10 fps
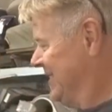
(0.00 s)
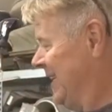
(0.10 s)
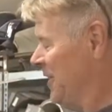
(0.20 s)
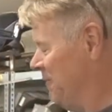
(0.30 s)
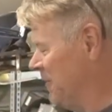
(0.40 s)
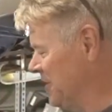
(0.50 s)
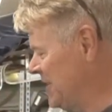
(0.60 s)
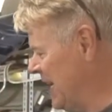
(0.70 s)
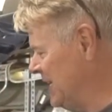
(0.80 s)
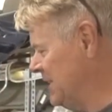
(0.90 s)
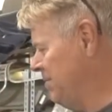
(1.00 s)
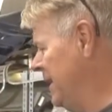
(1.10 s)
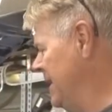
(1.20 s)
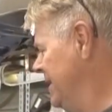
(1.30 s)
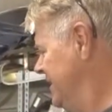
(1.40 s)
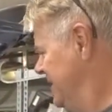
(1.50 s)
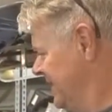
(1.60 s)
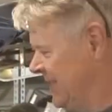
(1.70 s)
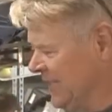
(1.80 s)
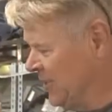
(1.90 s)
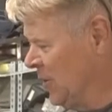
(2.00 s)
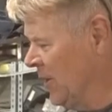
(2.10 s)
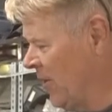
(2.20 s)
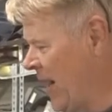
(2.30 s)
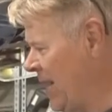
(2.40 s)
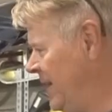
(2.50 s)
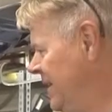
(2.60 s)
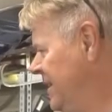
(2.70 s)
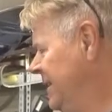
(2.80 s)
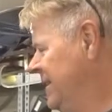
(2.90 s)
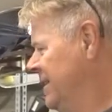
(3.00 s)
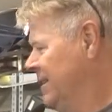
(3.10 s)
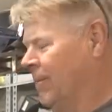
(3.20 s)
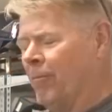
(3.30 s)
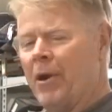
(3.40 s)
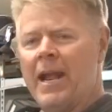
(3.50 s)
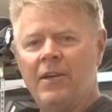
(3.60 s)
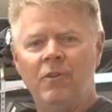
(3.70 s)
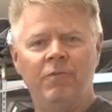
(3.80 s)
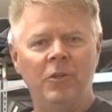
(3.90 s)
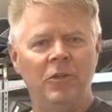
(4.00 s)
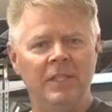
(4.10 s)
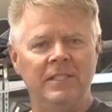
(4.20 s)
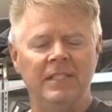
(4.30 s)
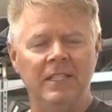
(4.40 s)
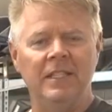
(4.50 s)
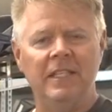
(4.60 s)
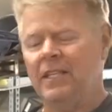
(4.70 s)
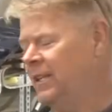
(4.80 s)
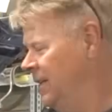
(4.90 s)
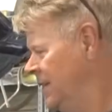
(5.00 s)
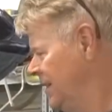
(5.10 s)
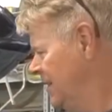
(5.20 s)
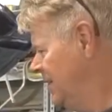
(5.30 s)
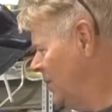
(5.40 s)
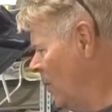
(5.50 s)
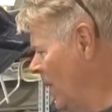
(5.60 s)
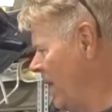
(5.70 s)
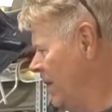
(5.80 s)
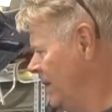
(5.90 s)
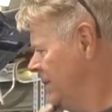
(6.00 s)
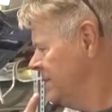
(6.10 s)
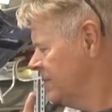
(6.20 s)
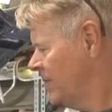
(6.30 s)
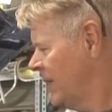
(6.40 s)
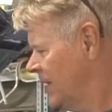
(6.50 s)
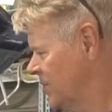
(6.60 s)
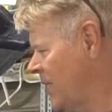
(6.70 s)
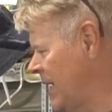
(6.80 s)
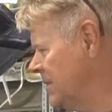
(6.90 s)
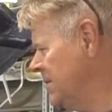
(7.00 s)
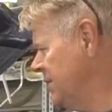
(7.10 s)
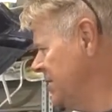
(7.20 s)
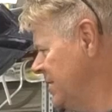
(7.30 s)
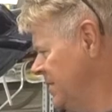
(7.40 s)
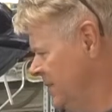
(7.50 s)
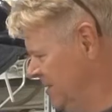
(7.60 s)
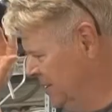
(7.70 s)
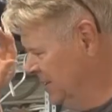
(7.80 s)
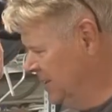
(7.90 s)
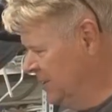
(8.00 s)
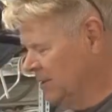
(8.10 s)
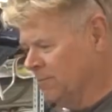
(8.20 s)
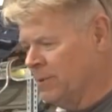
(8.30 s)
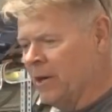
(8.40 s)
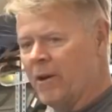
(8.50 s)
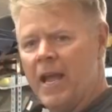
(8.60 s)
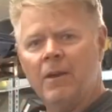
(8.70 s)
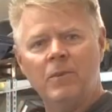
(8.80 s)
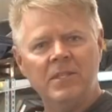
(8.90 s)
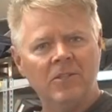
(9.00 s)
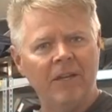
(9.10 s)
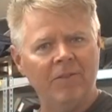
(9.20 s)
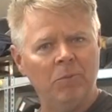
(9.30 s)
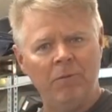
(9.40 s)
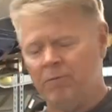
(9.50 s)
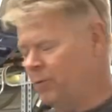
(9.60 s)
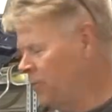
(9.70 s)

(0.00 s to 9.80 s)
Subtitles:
on the first test, but it's doing great. Brand new fluids in the oil, transmission, rear end. We still have to put